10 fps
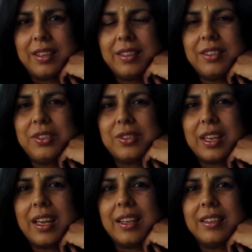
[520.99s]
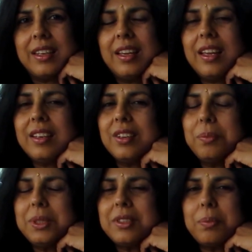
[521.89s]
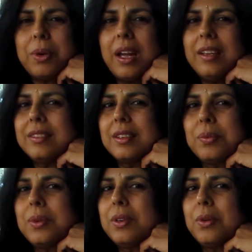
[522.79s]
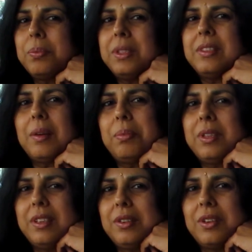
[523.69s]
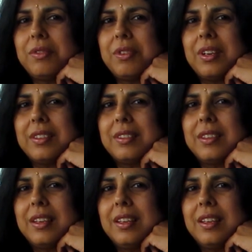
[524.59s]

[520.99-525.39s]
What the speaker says: that you can, and you'll be surprised at what opens up in the universe